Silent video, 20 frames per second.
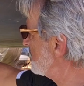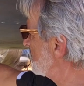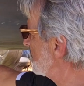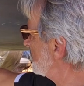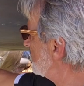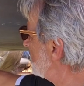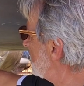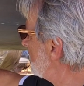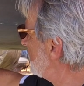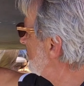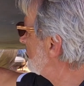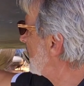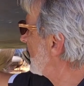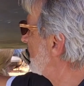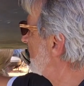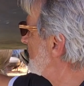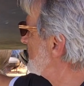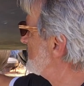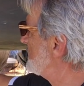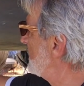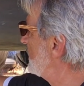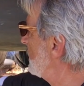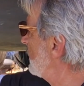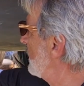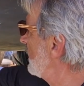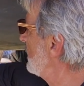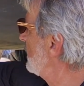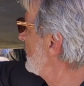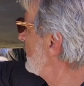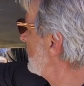and clean. I can see the
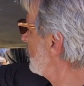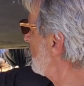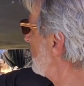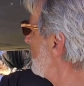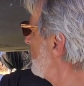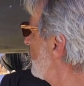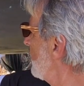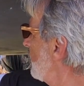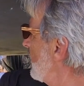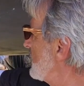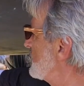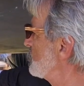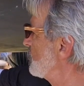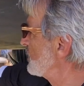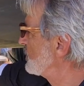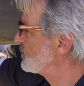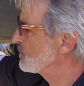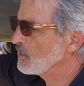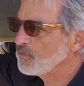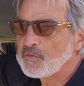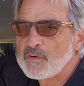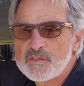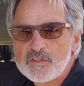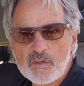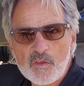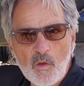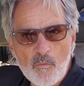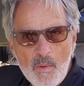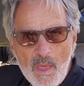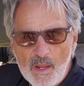original surface of
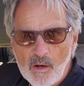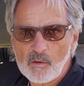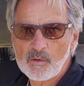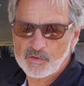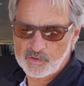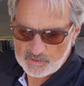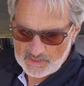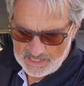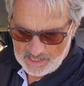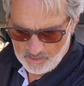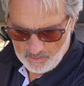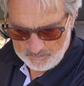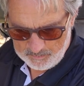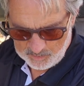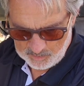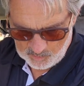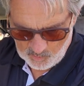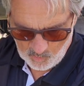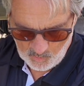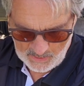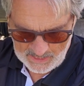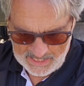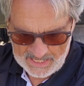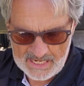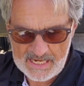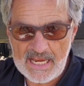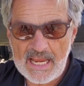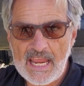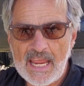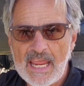the metal. So now I'm going to go
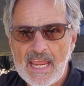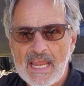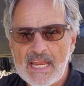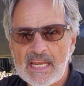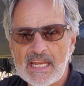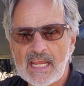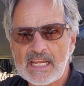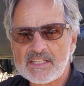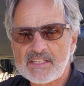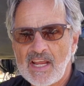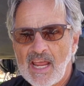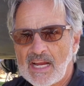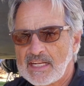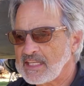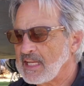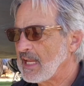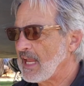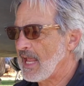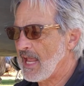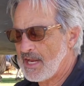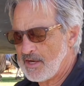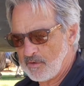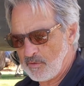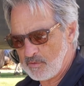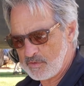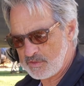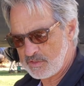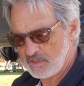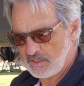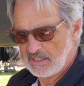ahead and attack the
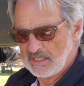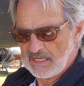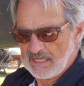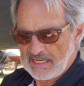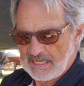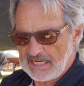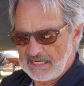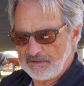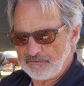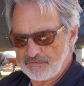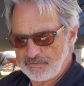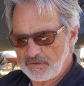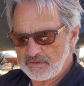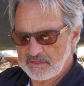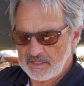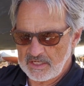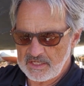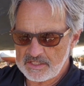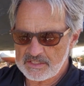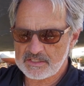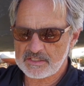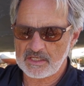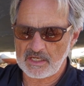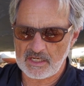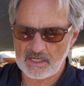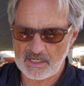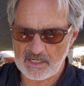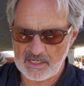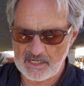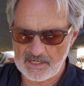anodes. And for this,
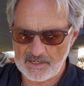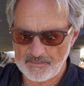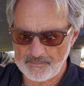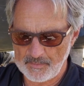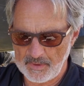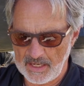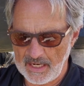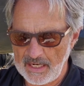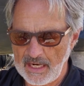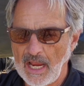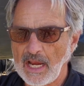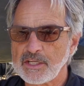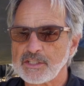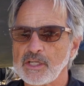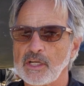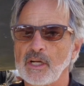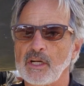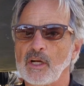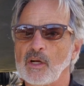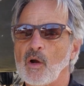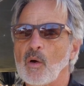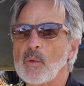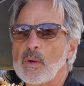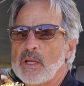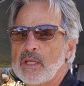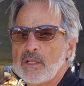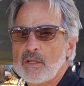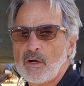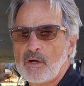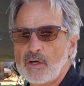I'm actually going to go
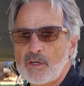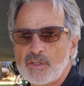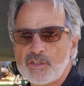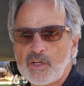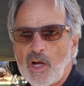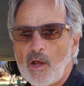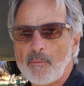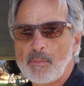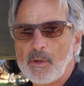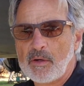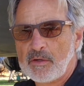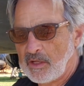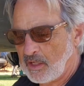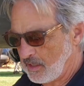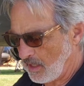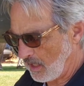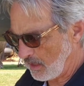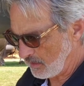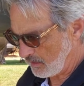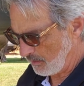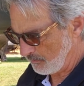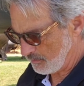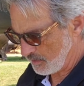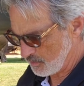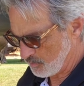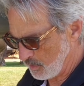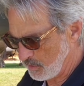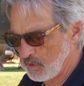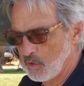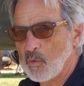in our shop here at the Yacht Club,
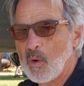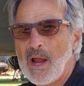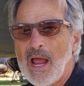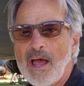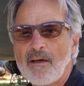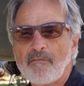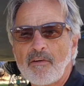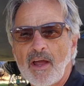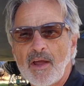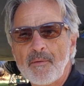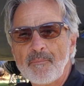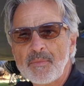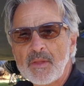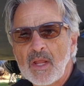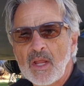because we do have a